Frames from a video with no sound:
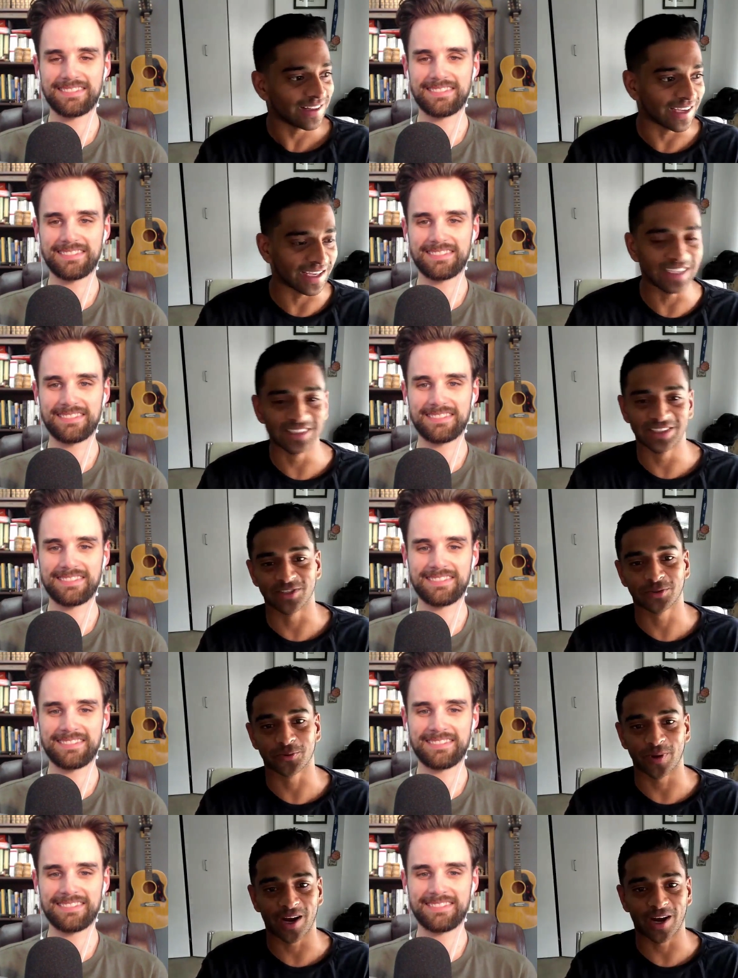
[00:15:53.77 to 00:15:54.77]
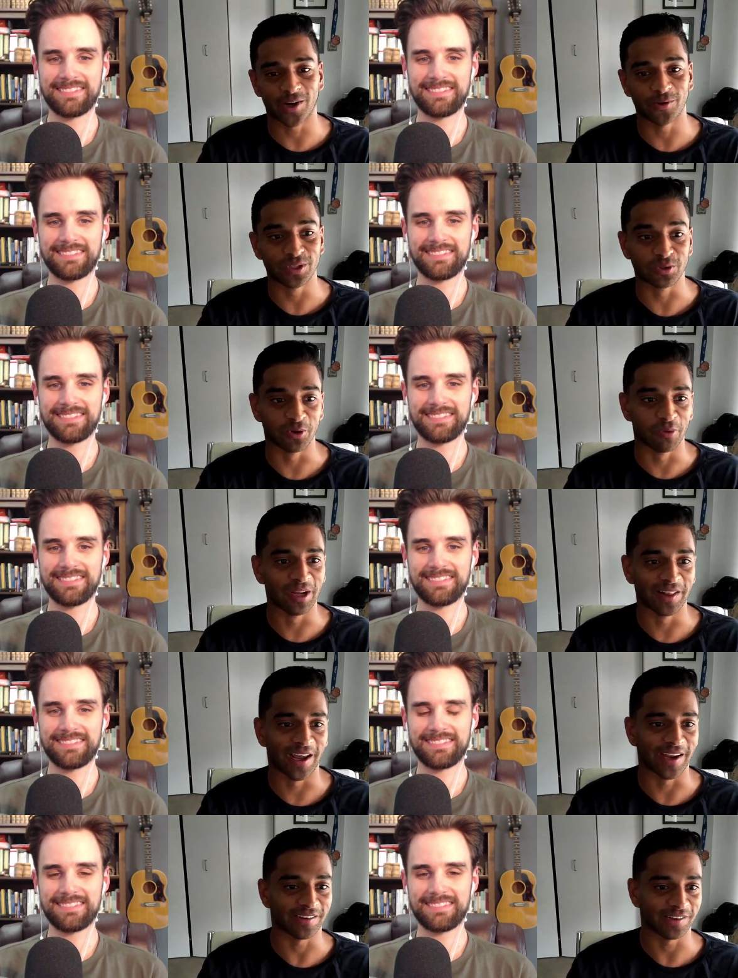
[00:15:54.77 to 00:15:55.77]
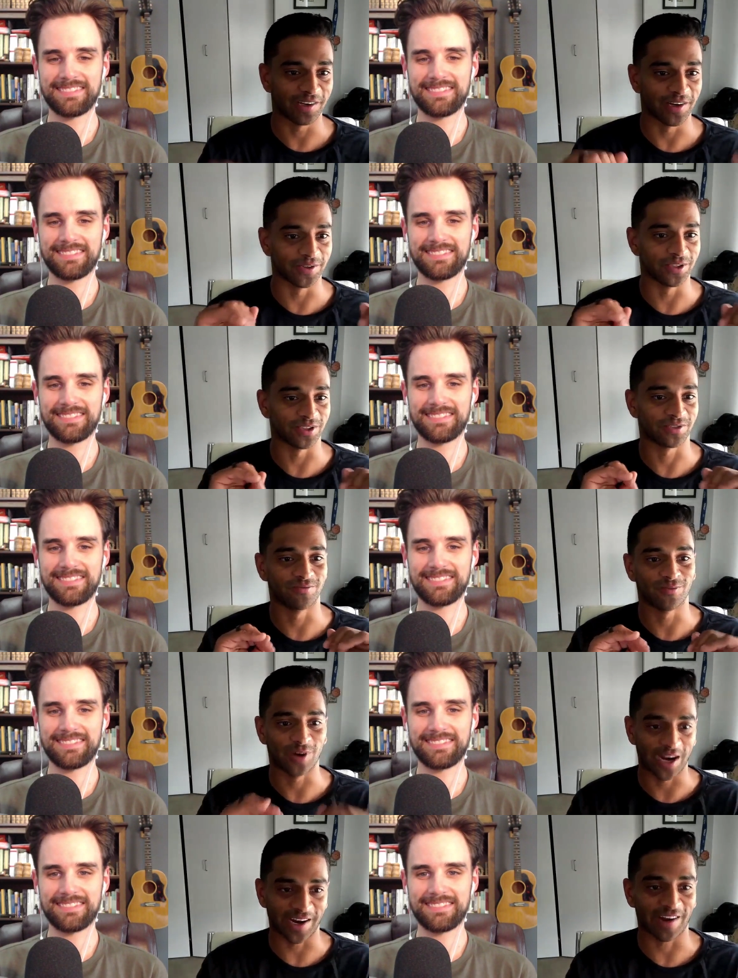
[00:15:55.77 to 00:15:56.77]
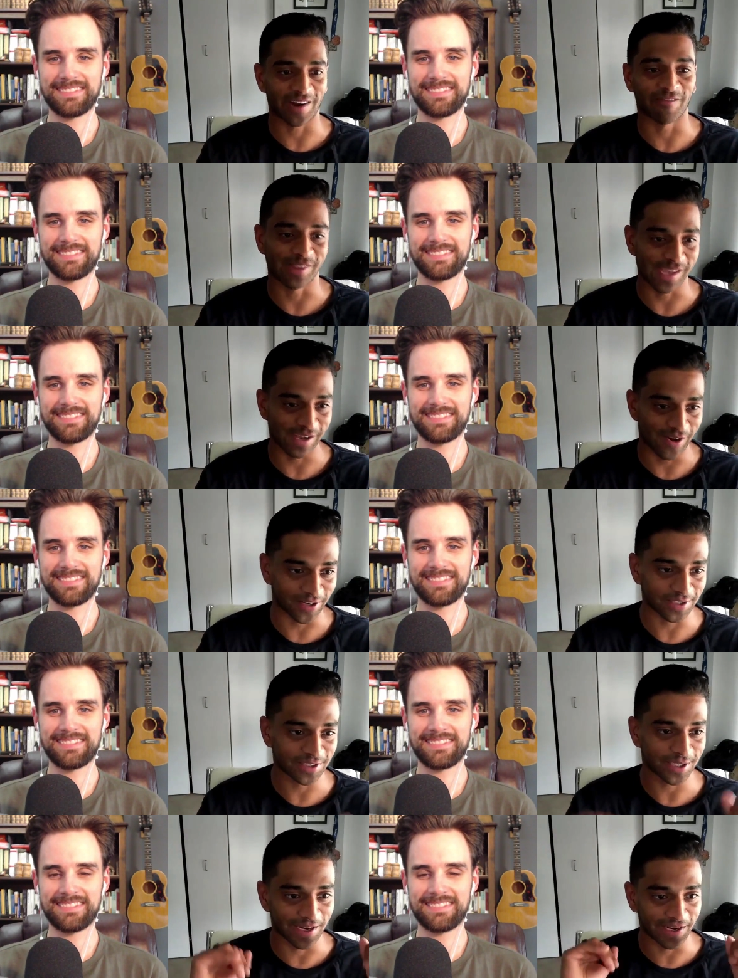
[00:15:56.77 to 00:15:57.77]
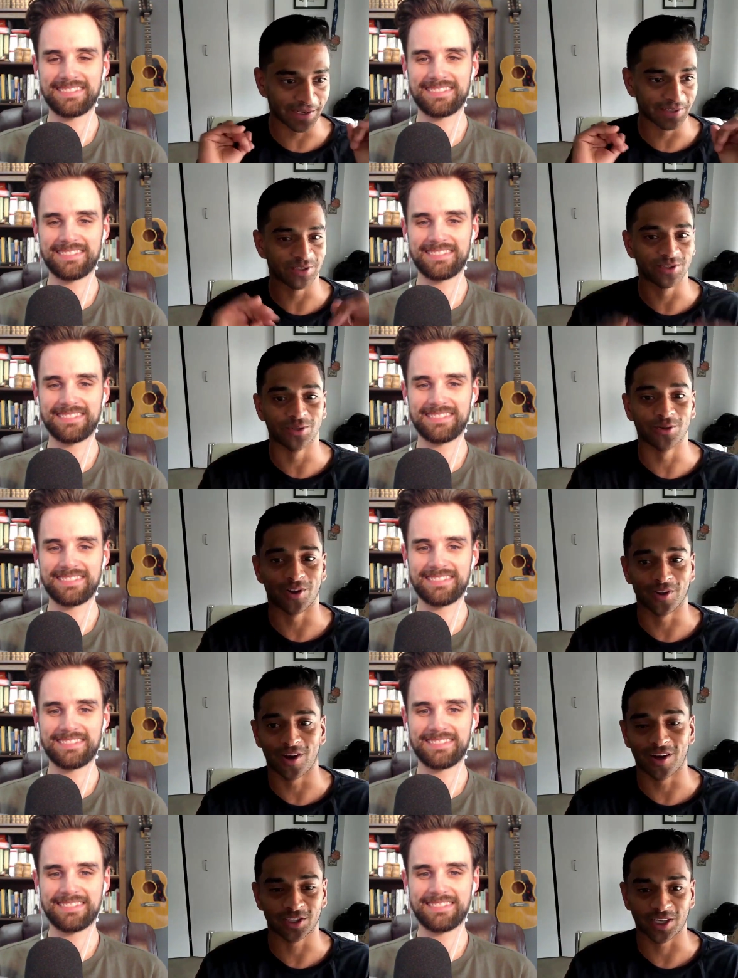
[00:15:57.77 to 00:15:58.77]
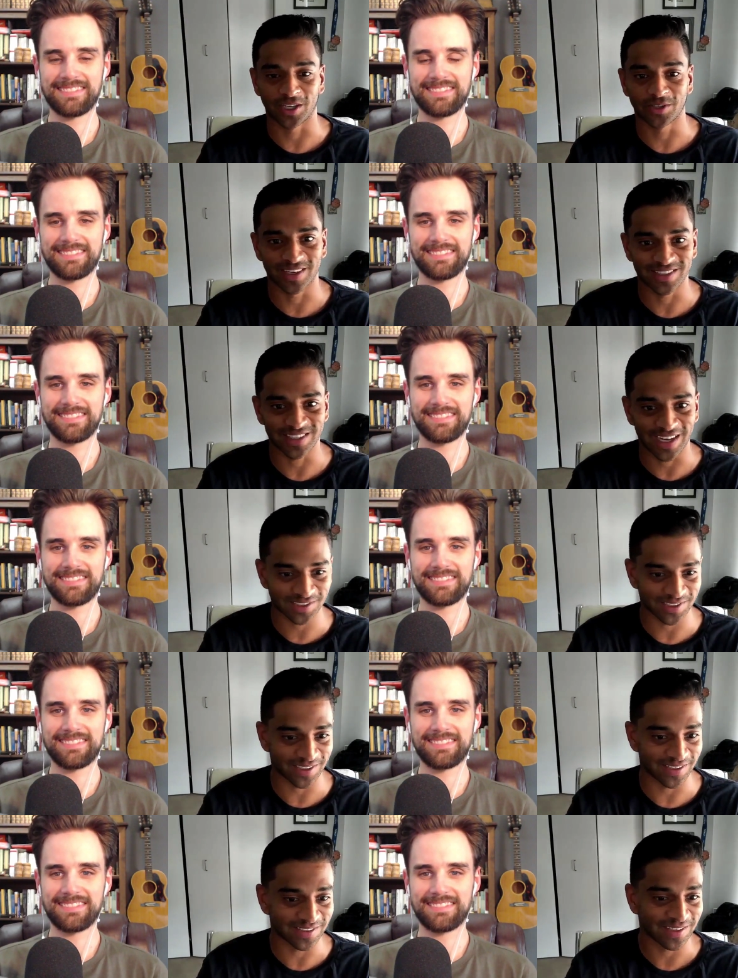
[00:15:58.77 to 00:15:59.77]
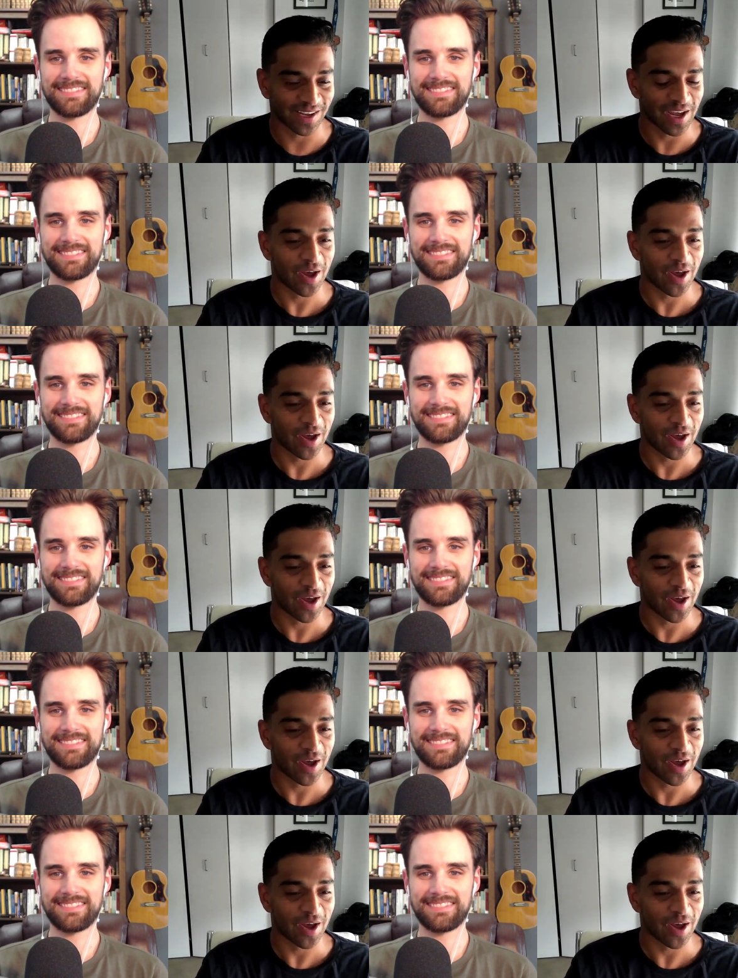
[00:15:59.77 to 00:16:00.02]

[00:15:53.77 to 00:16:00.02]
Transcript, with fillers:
Speaker 1: easiest route, which would be like, you know, just write everything on chain, just do all the on chain transactions.